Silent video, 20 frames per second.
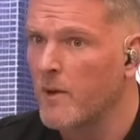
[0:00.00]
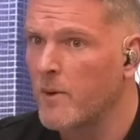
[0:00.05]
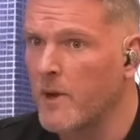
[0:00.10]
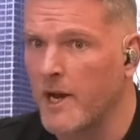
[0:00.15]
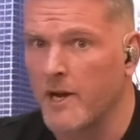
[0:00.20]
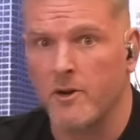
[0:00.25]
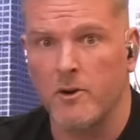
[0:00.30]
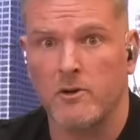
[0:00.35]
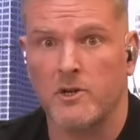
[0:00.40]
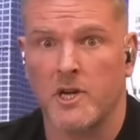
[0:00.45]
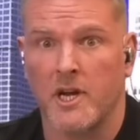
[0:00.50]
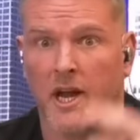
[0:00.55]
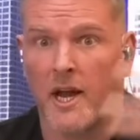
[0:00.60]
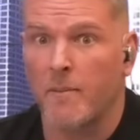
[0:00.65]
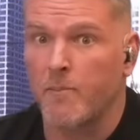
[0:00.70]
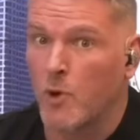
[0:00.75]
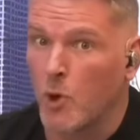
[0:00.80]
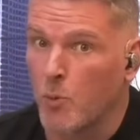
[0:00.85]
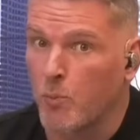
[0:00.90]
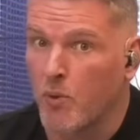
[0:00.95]
We got new
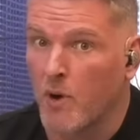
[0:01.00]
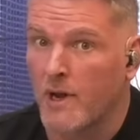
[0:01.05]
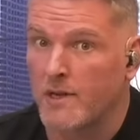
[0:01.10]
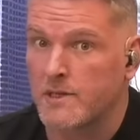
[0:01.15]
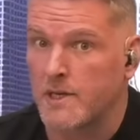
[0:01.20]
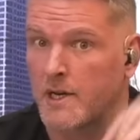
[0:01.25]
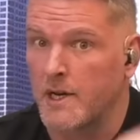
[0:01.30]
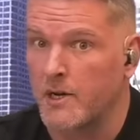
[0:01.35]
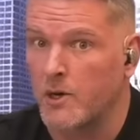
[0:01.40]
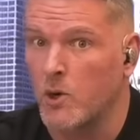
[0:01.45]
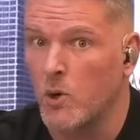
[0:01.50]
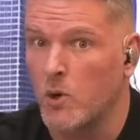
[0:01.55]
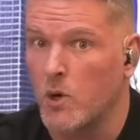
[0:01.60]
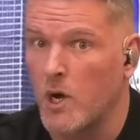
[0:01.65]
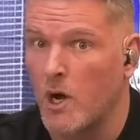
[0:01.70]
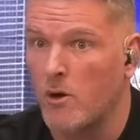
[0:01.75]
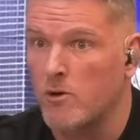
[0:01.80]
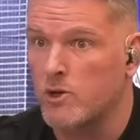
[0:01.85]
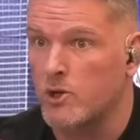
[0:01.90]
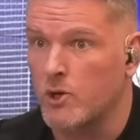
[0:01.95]
GM, new president, new
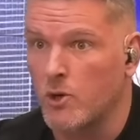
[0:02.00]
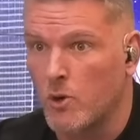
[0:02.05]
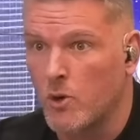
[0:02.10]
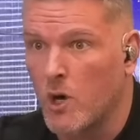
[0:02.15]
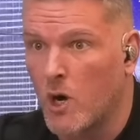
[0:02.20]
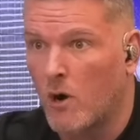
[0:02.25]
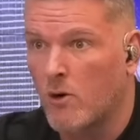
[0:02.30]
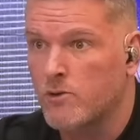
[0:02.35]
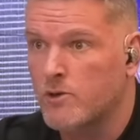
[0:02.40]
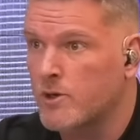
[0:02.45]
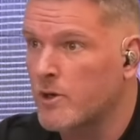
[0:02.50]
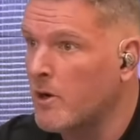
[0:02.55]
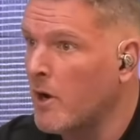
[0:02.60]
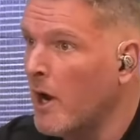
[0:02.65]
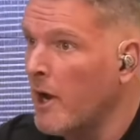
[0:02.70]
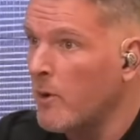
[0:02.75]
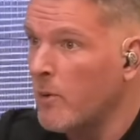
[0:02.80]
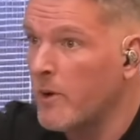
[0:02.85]
coach, new culture. Mm-hmm.